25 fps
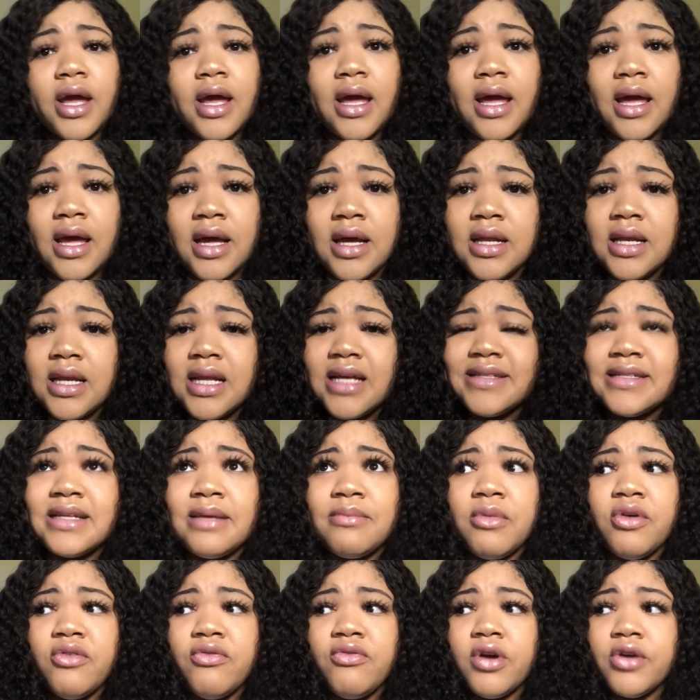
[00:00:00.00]
8 is,
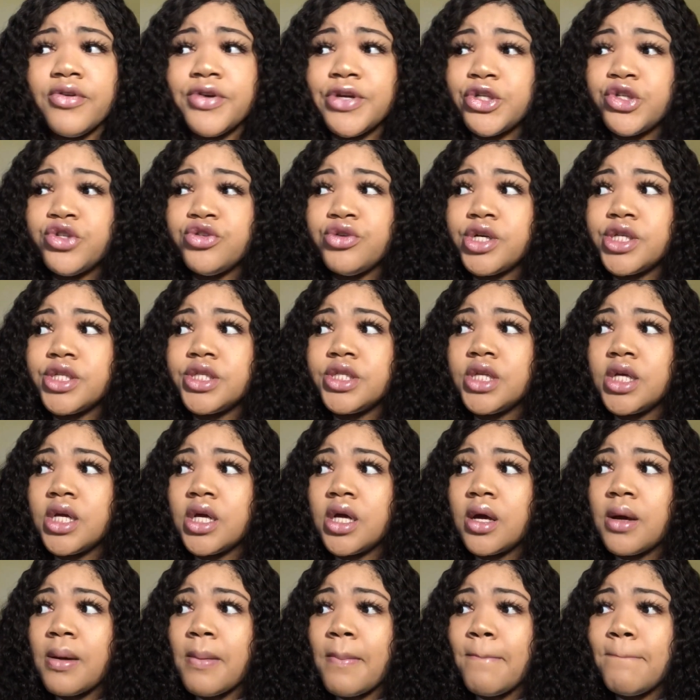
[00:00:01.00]
I'm a very
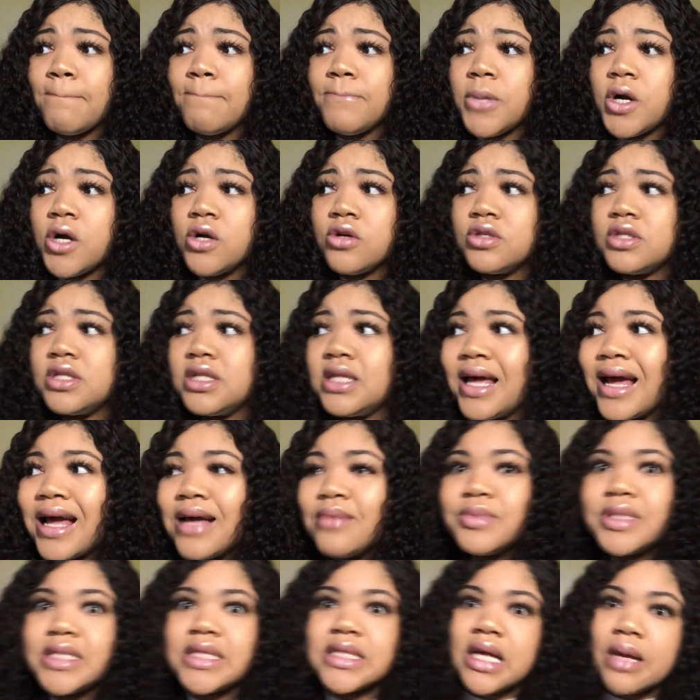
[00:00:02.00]
trusting person. Like,
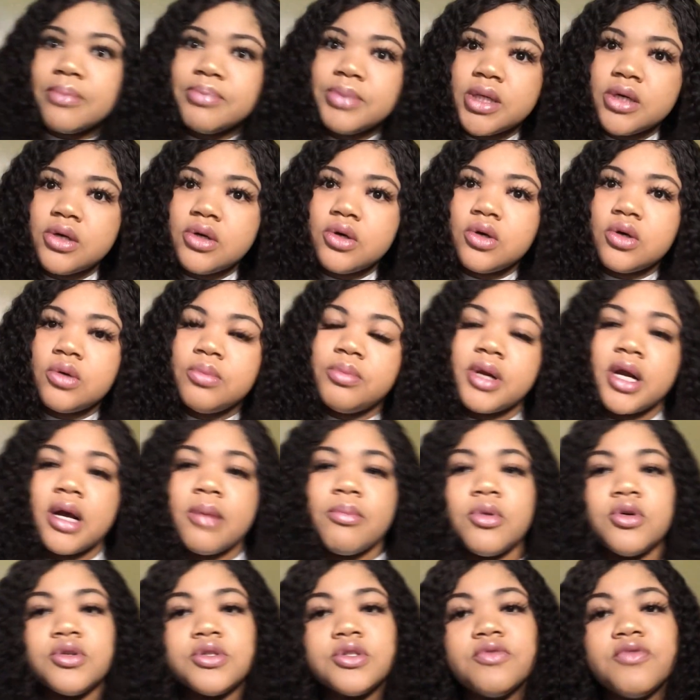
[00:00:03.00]
I'm skeptical, but
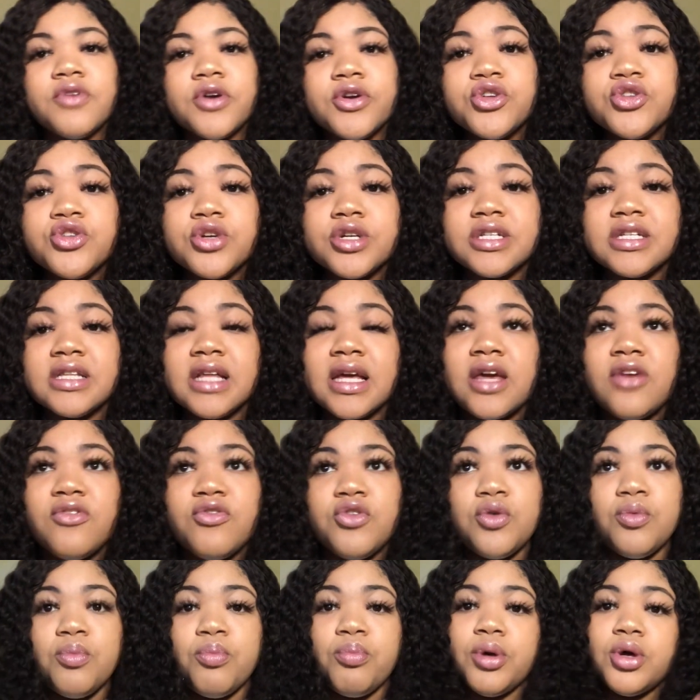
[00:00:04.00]
I'm also very trusting. Like, if
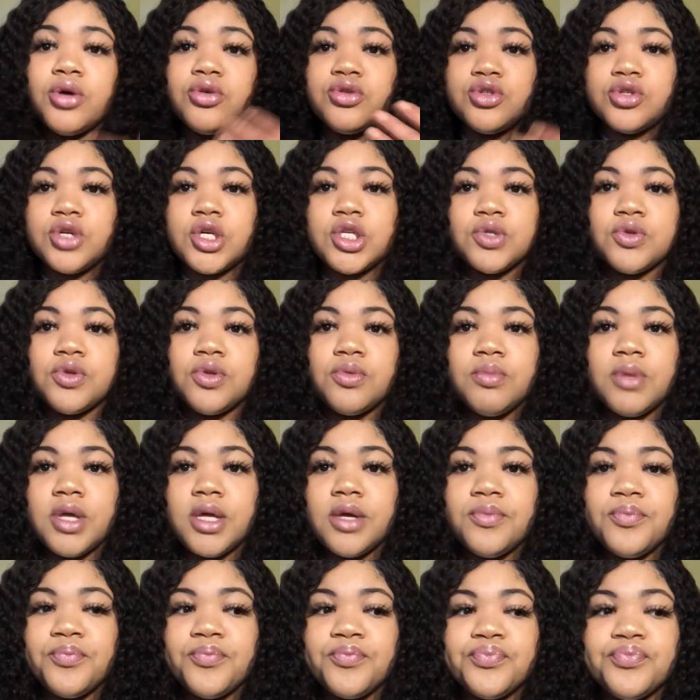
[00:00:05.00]
you build trust with me,